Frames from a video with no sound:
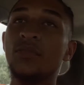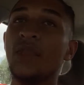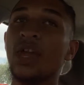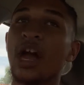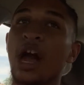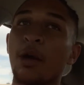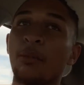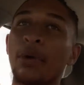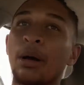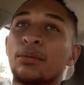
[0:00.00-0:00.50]

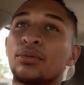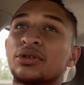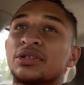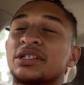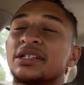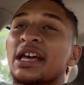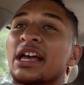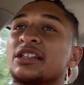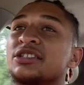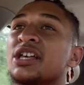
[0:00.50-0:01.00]
I remember
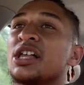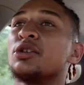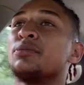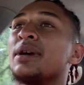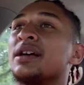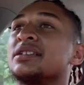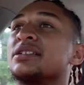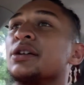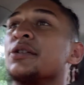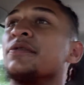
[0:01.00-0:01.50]
saying telling
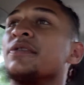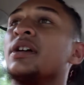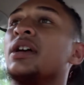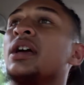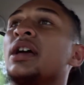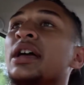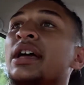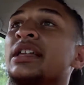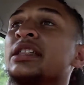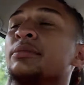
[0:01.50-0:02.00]
myself
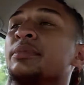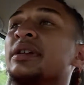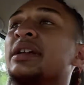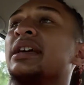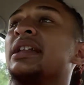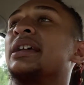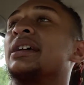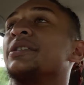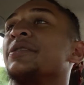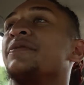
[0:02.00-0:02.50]
the
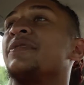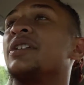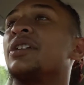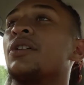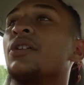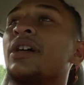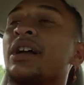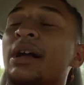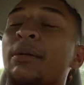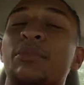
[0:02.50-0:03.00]
beginning of the
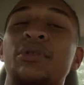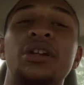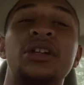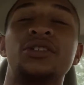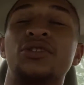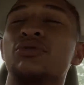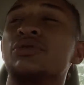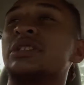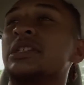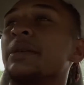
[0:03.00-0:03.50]
video, like I'm gonna
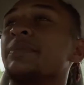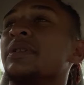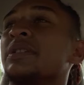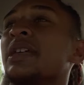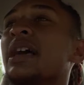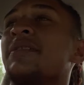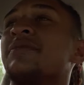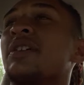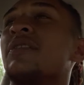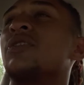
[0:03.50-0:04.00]
do something
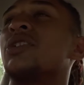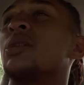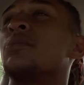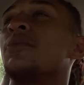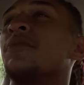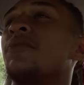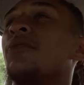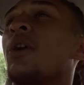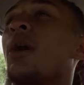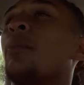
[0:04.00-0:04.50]
that I've never done
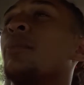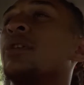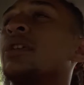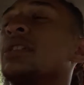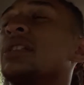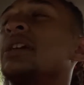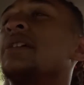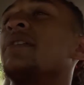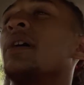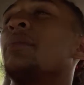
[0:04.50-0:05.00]
before. I'm gonna
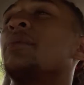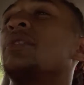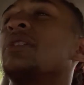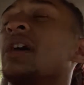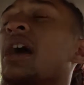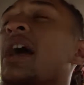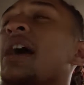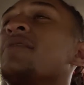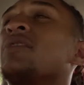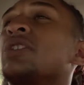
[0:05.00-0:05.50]
live, I'm gonna
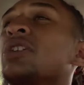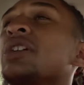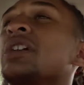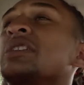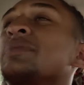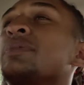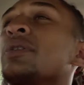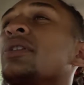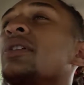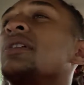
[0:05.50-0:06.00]
have a good
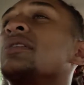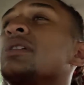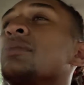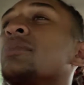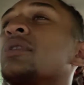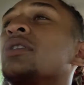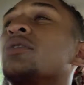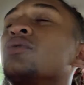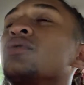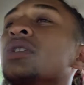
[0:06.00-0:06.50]
experience. I'm
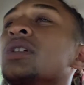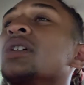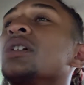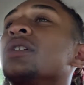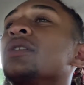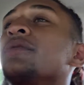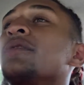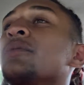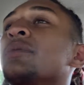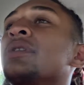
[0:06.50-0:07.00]
gonna do
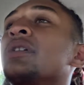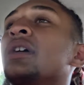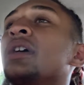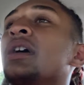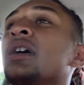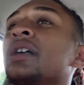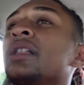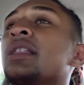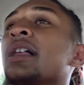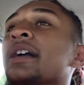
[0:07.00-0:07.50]
good, you feel
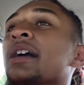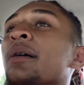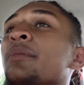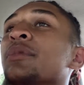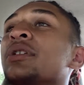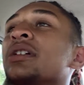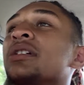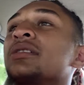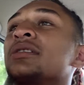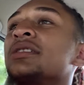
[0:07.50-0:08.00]
me? Like I'm
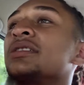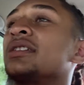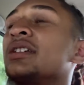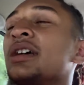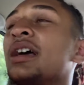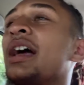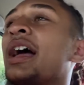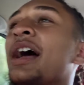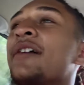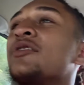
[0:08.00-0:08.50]
gonna
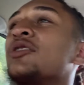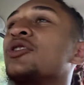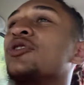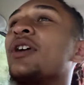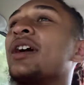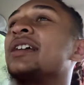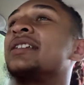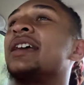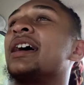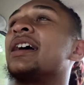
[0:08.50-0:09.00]
have a
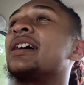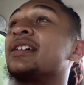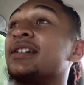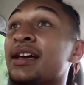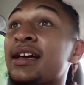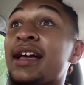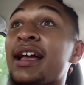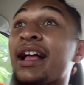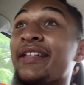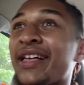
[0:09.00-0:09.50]
great day.
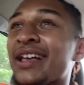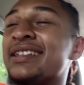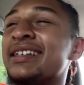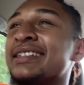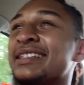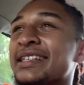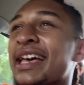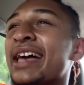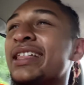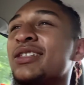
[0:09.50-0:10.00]
And that's
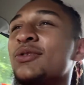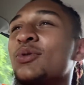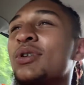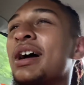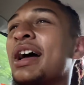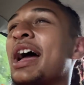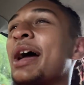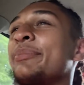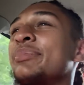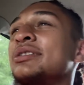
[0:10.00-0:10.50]
exactly what
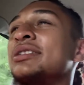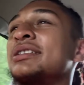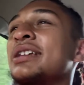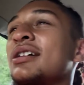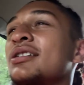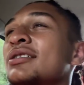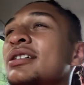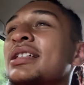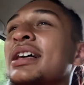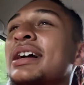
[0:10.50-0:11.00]
happened
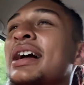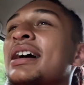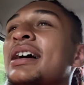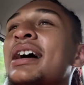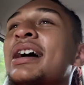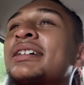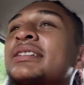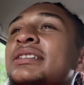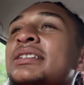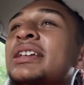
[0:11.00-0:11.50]
Saturday. Like
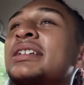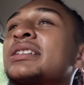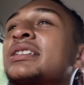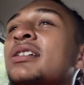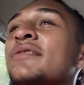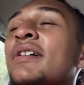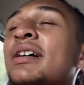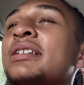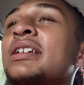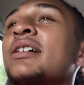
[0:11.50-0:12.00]
I, I did
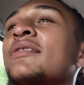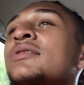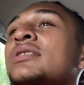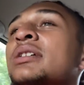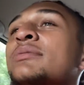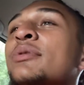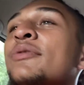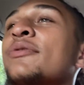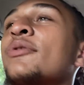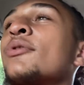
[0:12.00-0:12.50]
stuff I never
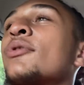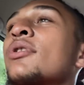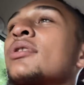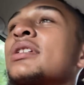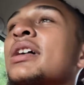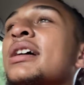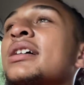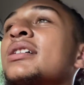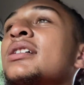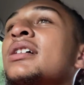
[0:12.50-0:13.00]
did before.
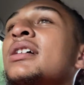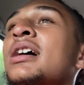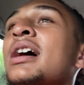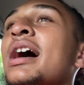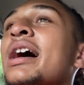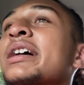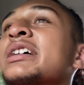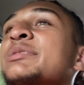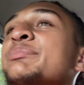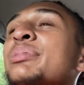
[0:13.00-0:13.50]
Like
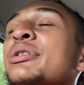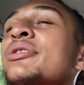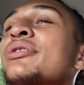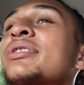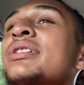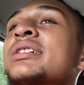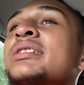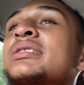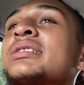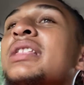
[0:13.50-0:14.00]
I
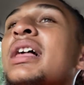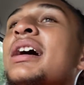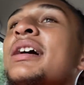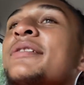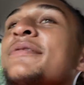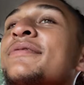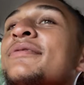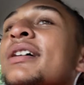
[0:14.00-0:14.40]
experienced life.